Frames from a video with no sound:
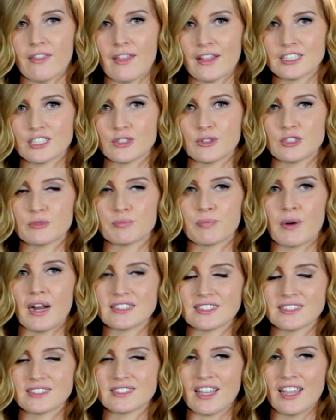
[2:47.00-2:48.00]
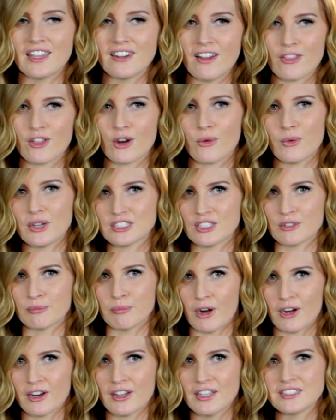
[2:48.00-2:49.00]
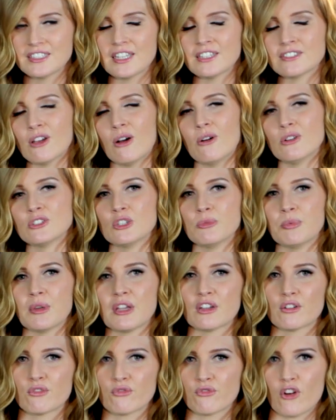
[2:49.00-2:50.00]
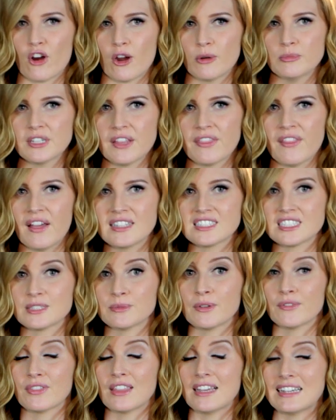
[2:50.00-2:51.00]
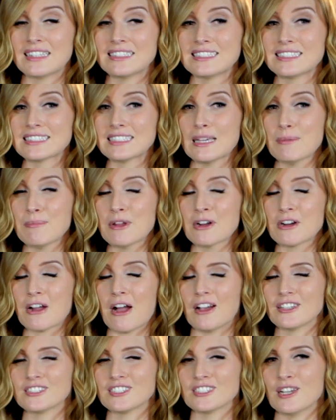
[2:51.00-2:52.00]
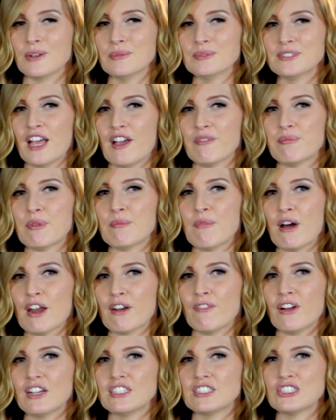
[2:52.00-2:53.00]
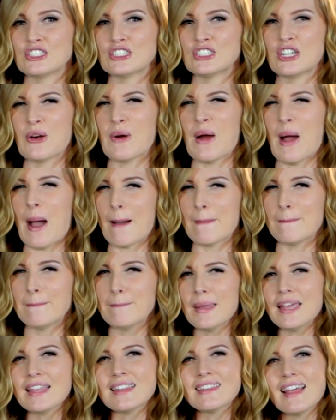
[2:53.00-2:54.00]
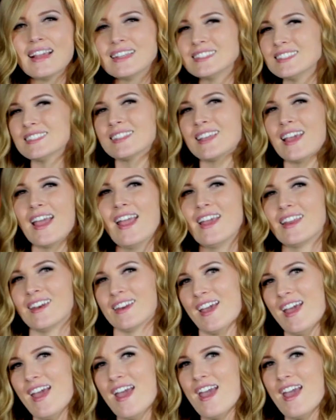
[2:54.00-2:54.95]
Thanks to its presence in other Western markets, it's also been confirmed that some of the skimpier costumes have been modified to show a bit less skin.